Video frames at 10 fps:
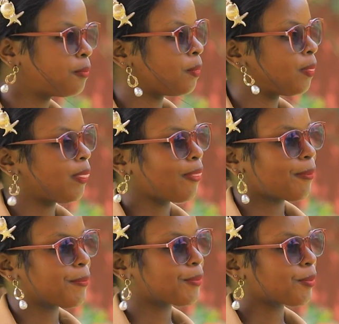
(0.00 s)
see, some people
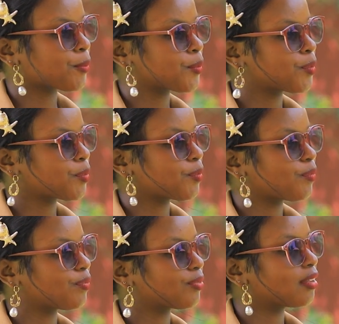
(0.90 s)
stop taking milk.
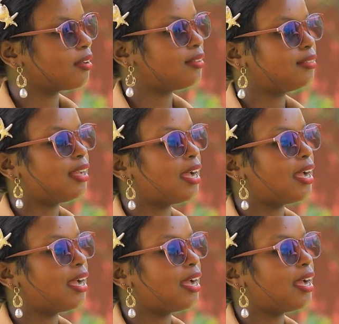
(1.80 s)
What? How do you do it?